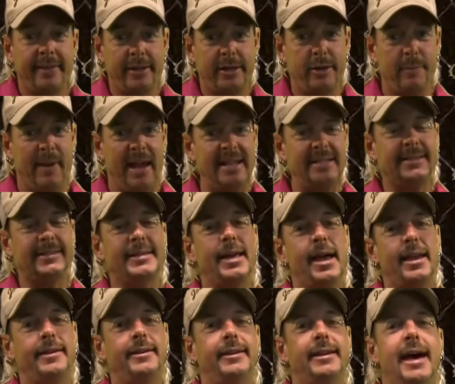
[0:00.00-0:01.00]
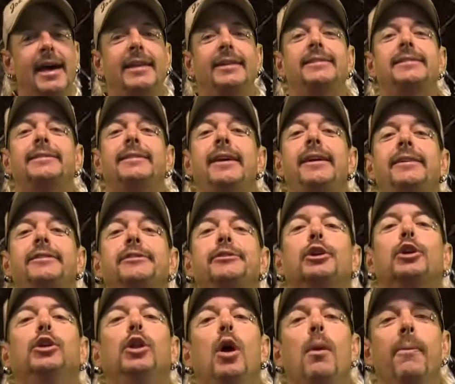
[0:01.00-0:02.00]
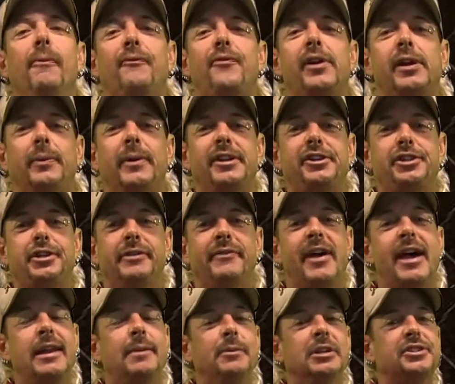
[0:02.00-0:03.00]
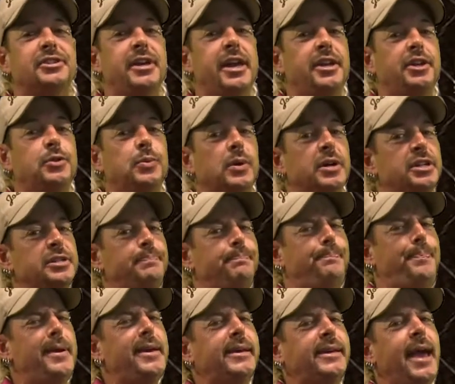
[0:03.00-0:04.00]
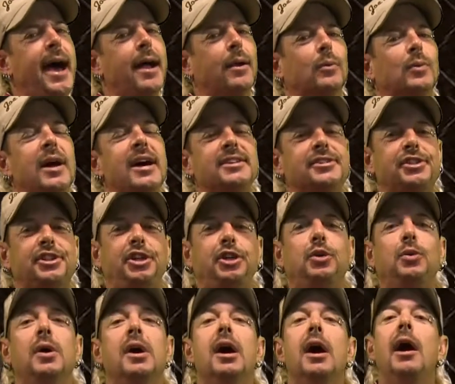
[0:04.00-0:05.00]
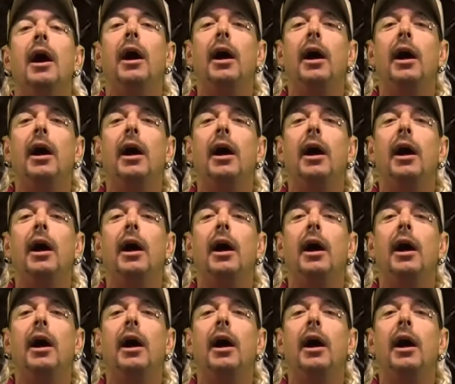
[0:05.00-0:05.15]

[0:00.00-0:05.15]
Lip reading: the Humane Society of the United States, the Global Federation of Animal Sanctuaries, Big Cat Rescue,